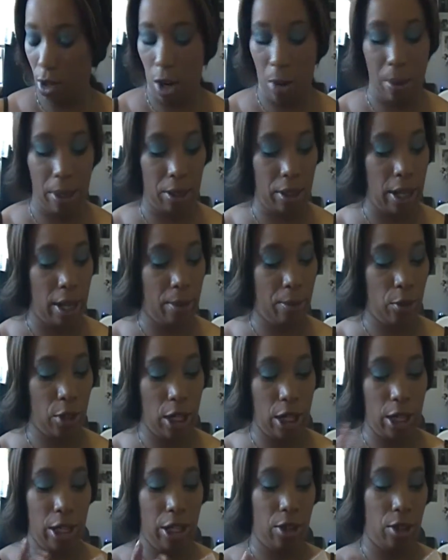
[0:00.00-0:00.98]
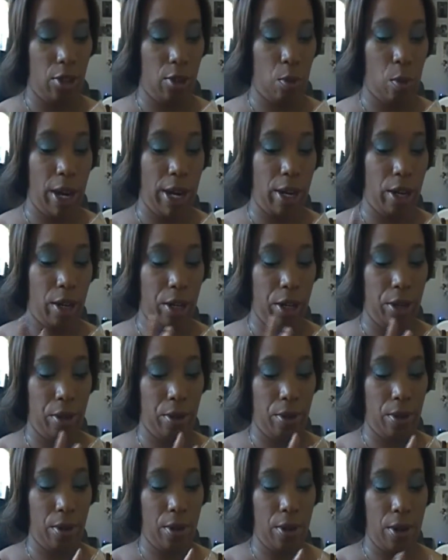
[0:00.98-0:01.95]
Sorry about that. Trying to eat this white up here.
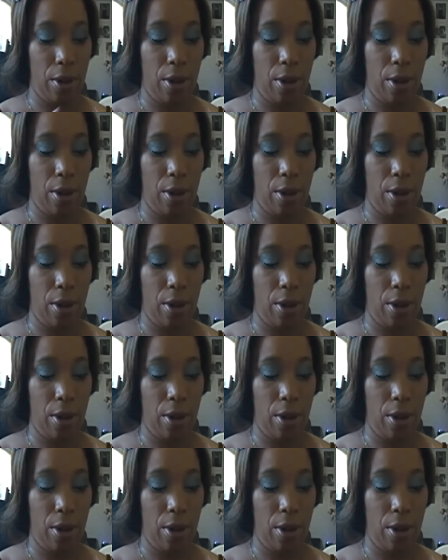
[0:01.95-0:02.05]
